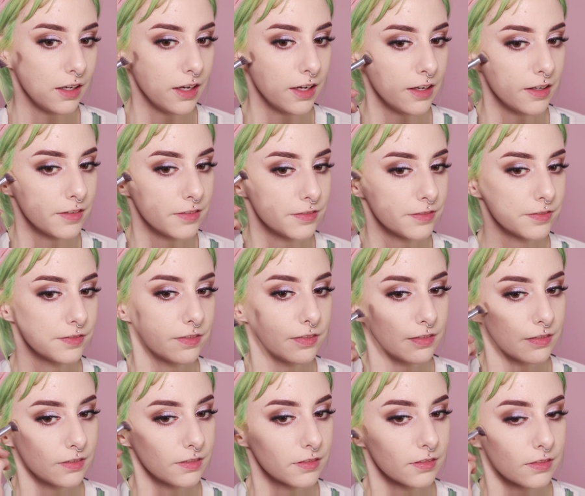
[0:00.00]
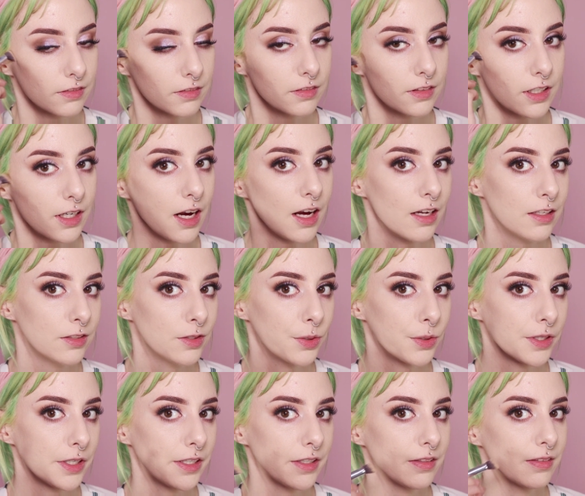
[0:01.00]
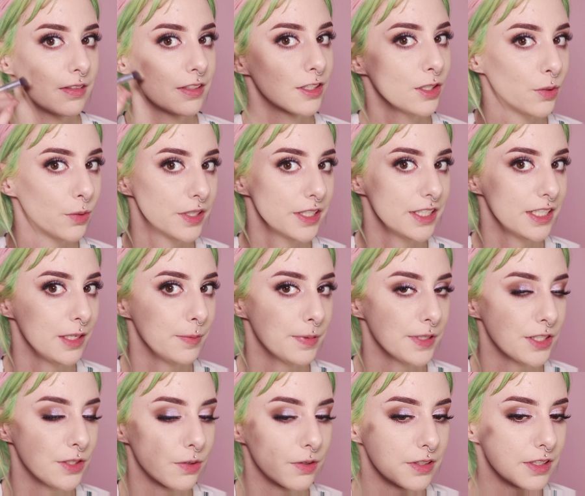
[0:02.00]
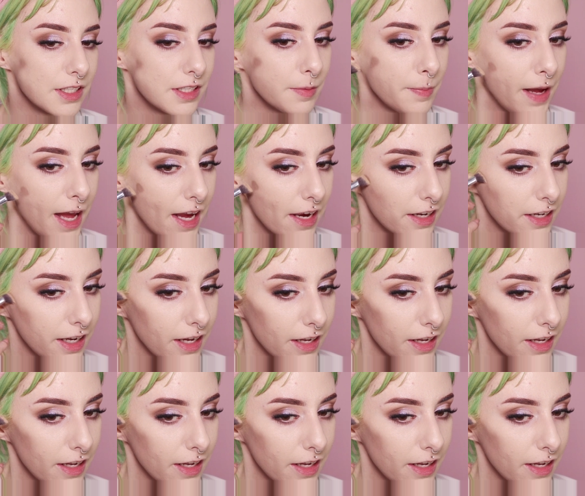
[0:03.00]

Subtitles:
of the contour. It's always deepest towards the back